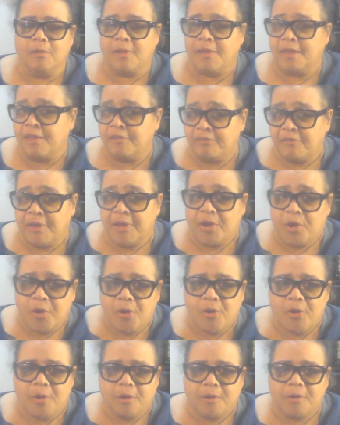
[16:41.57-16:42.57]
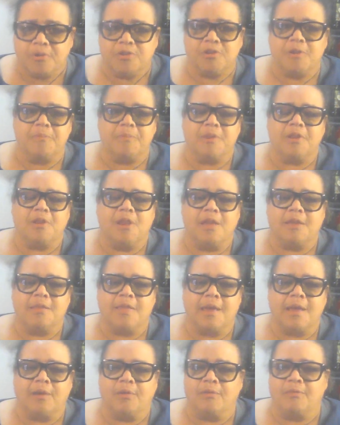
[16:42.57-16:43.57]
Like if I cook or something like
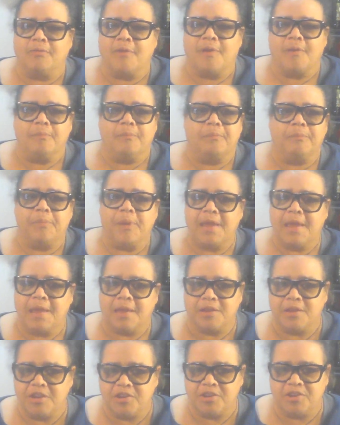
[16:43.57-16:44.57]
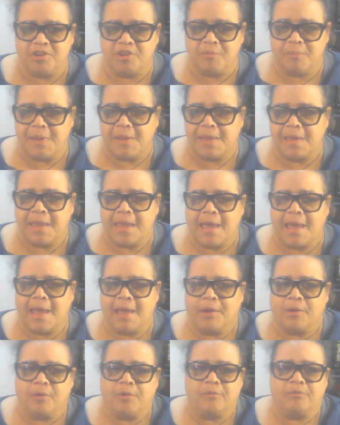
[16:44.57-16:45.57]
that, or if I'm paying attention to my
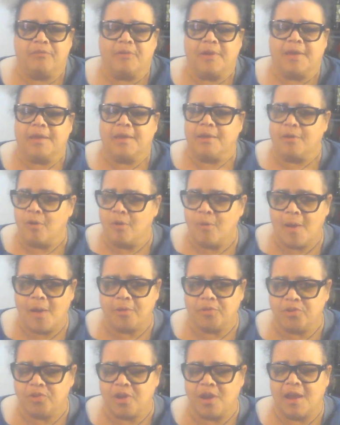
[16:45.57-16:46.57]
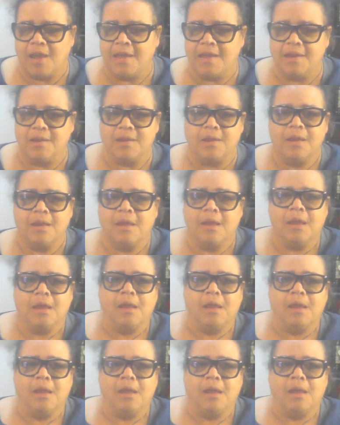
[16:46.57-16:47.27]
cat, or if I go outside and,